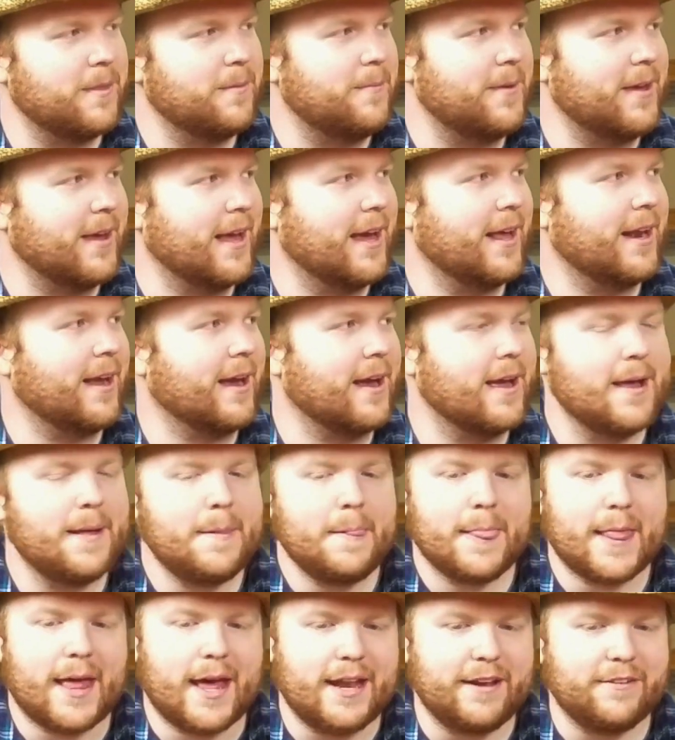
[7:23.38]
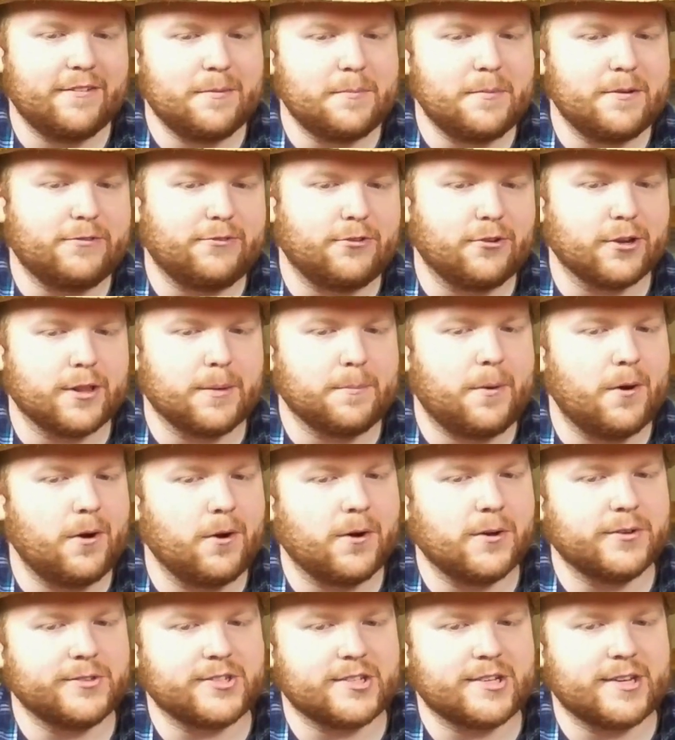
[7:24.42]
from the beginning. And even before the
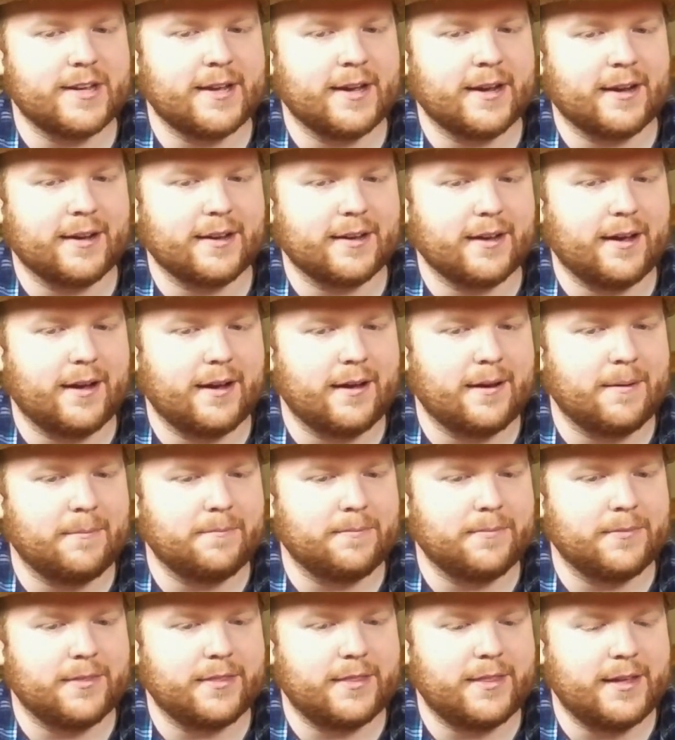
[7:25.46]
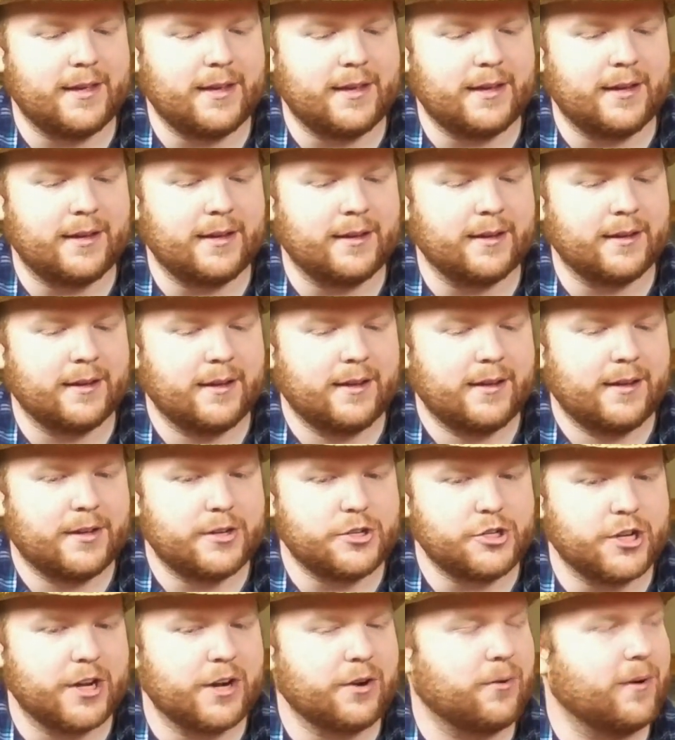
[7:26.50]
pogo stick, the
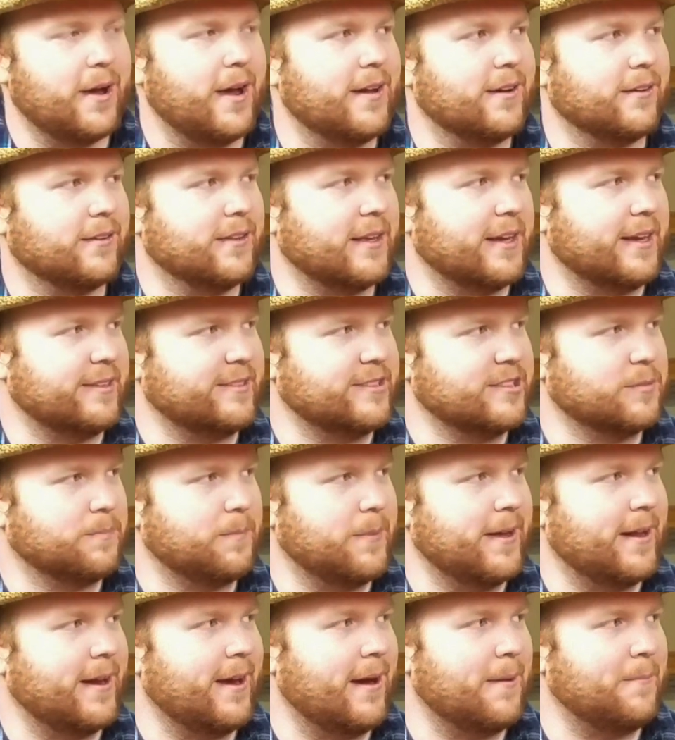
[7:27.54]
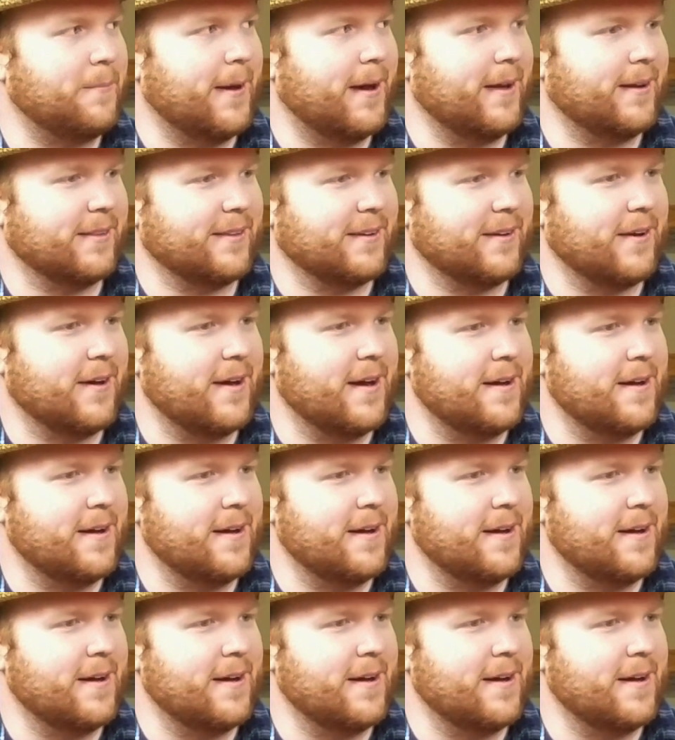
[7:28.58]
generator that gets spit up out